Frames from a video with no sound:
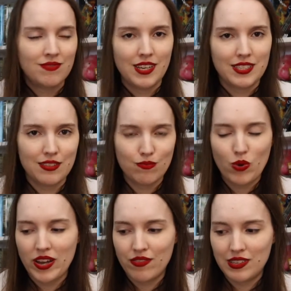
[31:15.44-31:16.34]
it's a
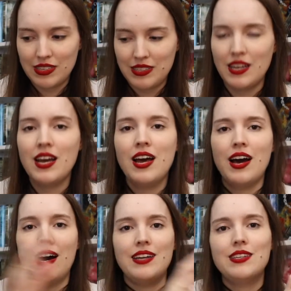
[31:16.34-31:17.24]
YA fantasy.
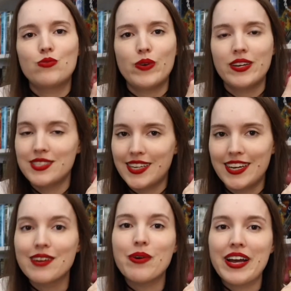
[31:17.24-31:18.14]
And this one is,
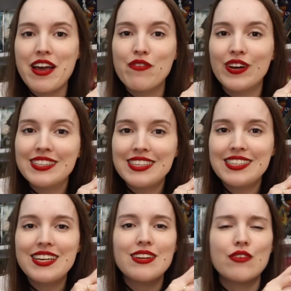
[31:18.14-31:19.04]
again, a YA
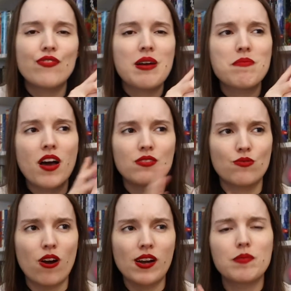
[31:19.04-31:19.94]
fantasy. If I'm not
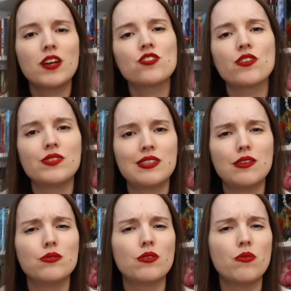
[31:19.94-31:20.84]
wrong, I'm not sure if it's
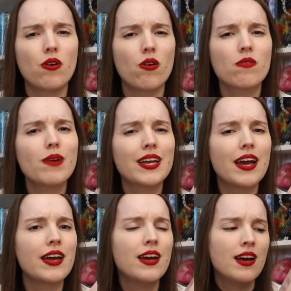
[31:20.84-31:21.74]
adult or
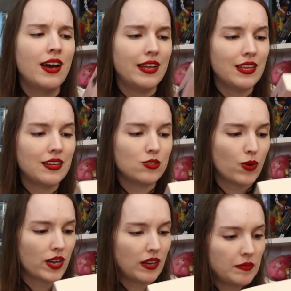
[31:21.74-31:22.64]
YA. I think it's
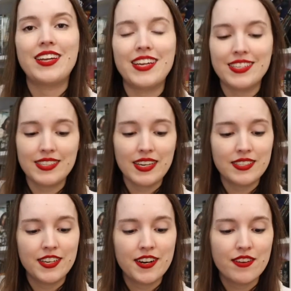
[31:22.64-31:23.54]
YA. And as it
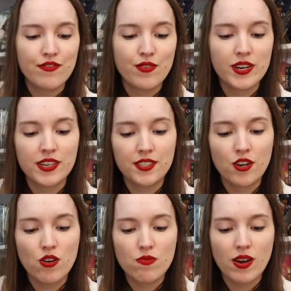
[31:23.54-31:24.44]
says here, 4 years
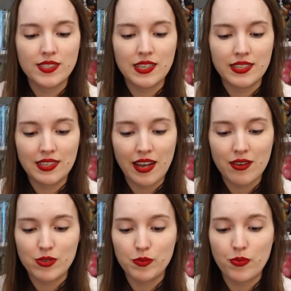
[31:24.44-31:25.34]
ago, Rosalind
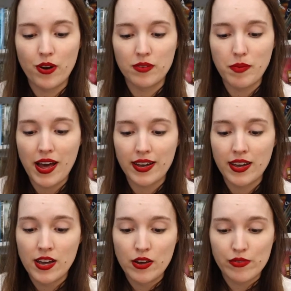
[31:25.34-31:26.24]
Lang was brought back
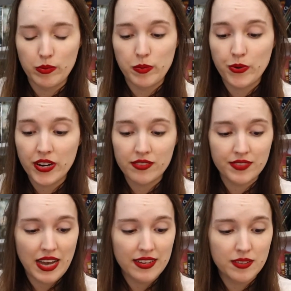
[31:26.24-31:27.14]
from the brink of
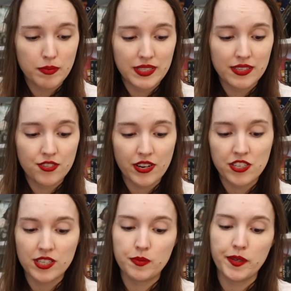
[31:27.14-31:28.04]
death, but the strange
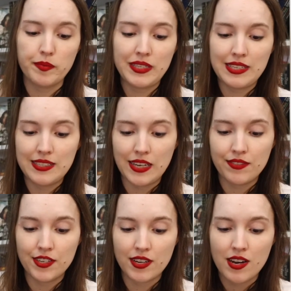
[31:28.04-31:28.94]
experiment that
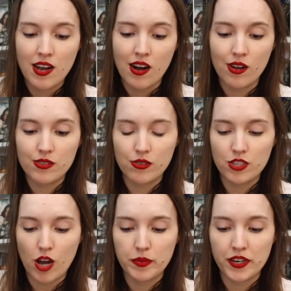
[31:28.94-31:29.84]
saved her also
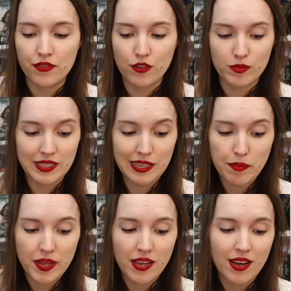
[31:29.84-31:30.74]
stopped her from
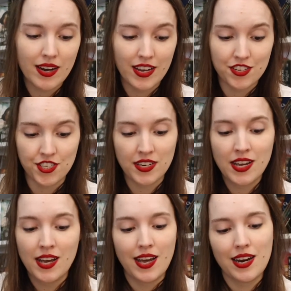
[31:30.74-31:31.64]
sleeping and aging,
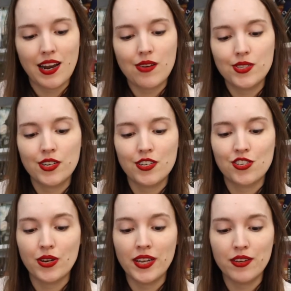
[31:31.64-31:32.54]
and allows her
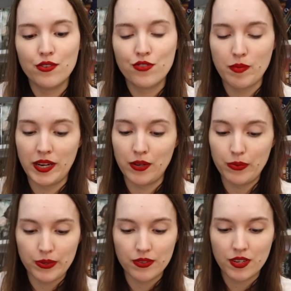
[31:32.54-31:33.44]
to heal from any
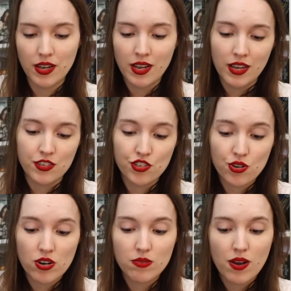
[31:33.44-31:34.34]
wound. In
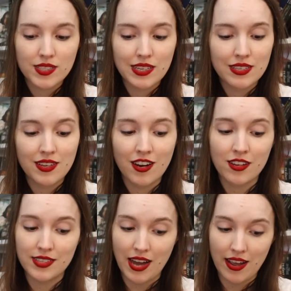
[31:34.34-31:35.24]
short, Rosalind
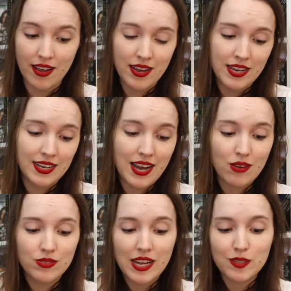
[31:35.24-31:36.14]
cannot die.
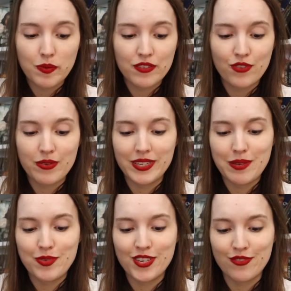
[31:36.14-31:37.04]
Now, desperate for
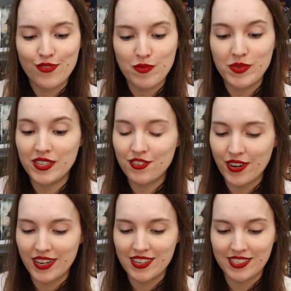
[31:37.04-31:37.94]
redemption from her
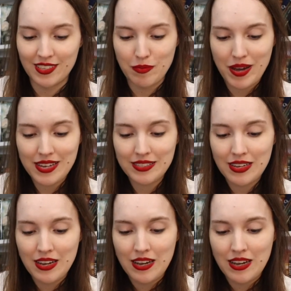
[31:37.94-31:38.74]
traitors in the past,